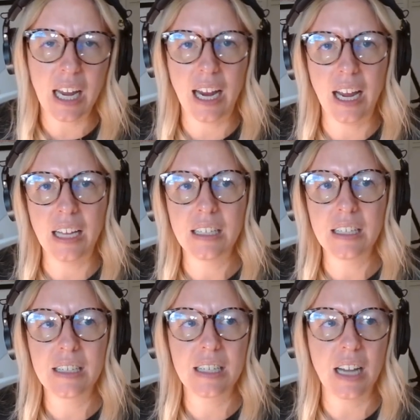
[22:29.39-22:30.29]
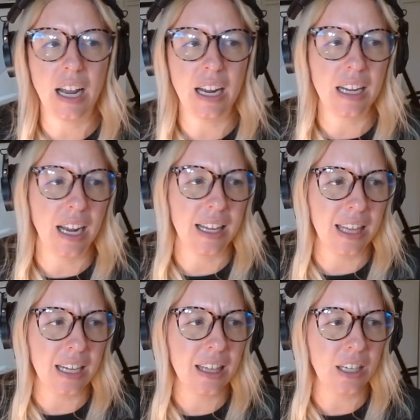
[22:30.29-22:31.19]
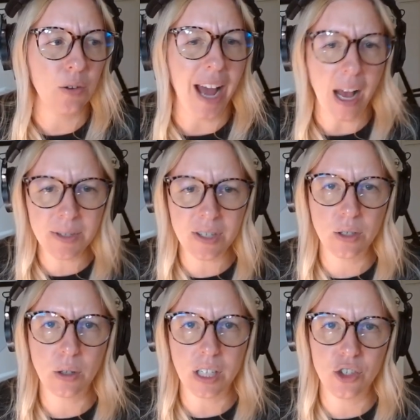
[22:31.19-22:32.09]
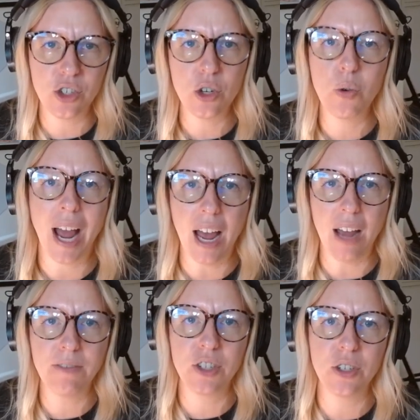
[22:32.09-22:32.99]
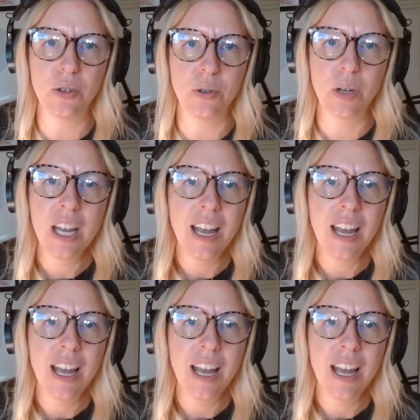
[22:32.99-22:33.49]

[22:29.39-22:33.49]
And I think that you absolutely do have to,